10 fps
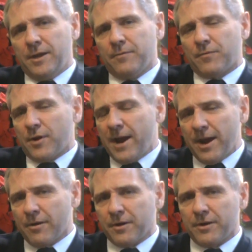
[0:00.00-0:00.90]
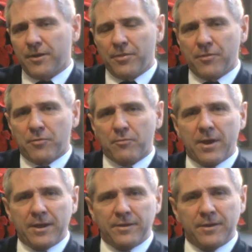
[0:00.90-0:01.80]
And for Herod, the
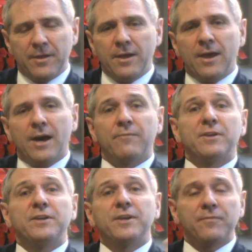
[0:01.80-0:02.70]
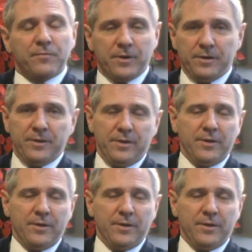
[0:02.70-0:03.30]
threat of a different